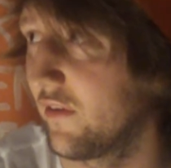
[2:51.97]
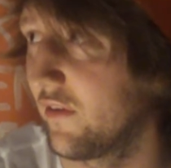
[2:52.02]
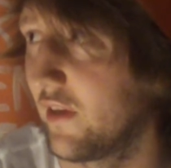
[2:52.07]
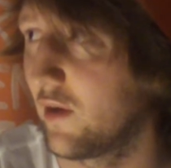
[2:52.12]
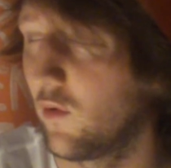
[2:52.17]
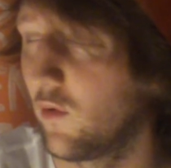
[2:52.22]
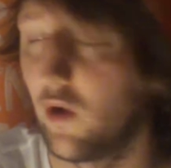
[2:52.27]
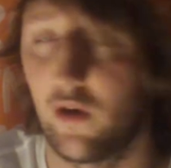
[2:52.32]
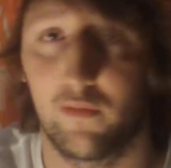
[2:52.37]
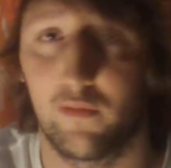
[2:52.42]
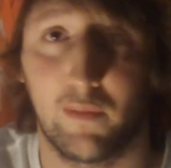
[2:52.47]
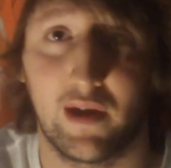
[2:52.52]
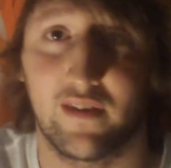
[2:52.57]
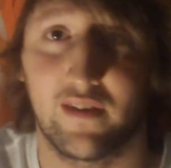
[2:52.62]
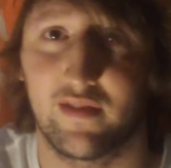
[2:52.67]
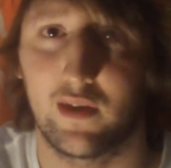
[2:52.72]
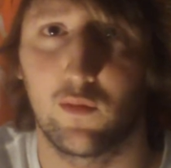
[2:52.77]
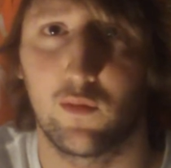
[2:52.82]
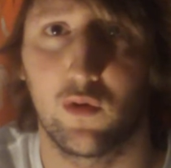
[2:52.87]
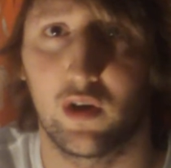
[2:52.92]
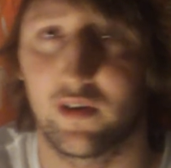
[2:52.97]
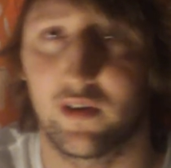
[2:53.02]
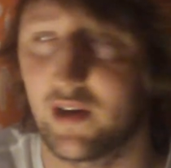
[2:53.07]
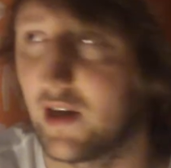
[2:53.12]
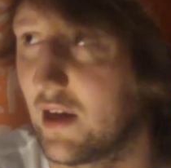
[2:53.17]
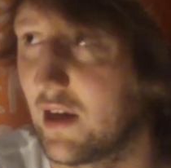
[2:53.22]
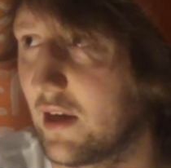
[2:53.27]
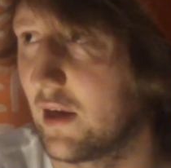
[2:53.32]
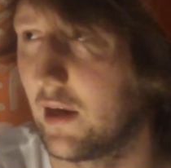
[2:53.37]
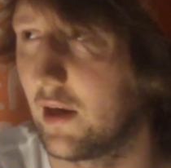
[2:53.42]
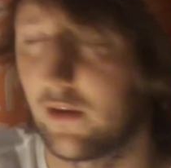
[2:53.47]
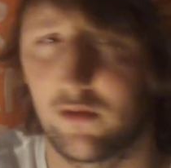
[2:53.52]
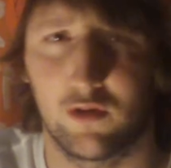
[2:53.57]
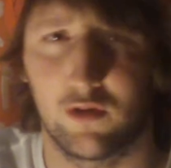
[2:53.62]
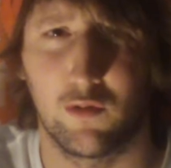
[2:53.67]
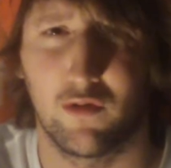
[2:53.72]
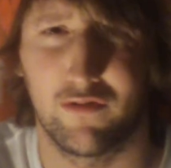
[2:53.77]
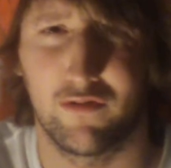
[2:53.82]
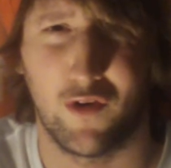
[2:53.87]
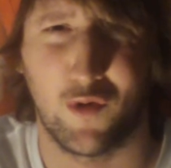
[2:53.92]
and they want to take it
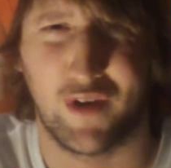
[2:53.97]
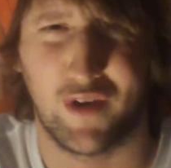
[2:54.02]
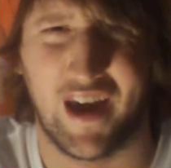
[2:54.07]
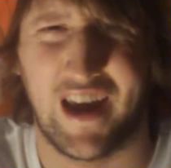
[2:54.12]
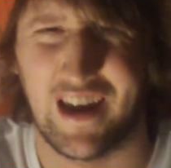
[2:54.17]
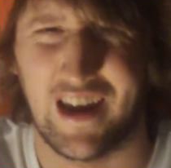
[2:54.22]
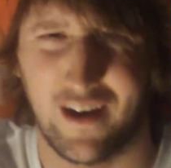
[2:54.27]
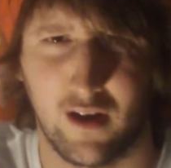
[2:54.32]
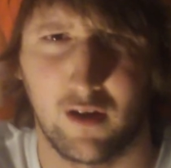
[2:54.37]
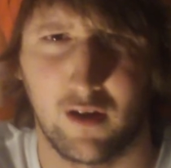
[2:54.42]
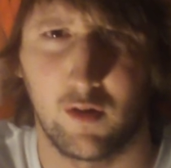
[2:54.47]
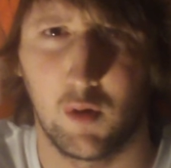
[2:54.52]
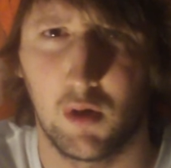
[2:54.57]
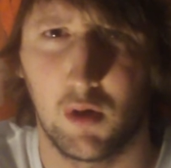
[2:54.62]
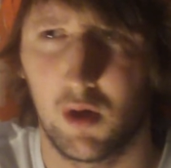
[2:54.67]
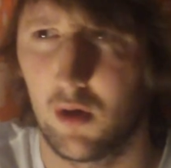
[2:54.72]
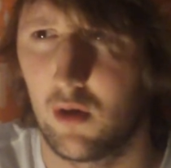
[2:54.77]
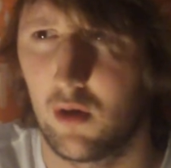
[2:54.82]
to a volcano